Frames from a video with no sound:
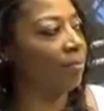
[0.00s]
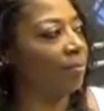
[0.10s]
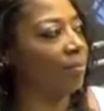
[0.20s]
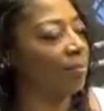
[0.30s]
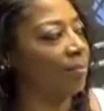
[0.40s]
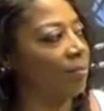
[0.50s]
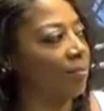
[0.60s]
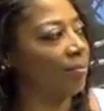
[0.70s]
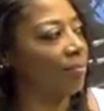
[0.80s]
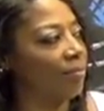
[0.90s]

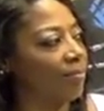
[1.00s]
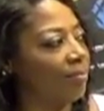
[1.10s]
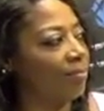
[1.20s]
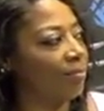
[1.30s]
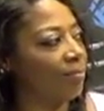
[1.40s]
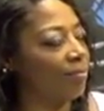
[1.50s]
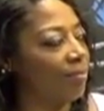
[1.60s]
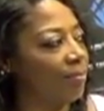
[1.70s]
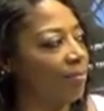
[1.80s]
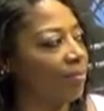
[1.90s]

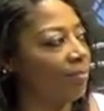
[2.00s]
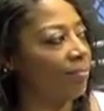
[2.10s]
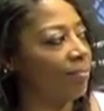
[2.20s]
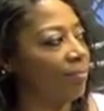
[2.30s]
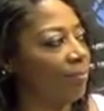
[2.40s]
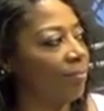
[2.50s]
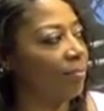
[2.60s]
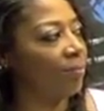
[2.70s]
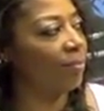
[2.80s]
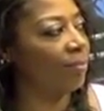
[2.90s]

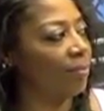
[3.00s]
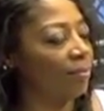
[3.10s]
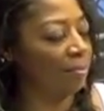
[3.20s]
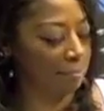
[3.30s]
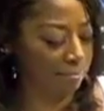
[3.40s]
No words are spoken by the person on screen.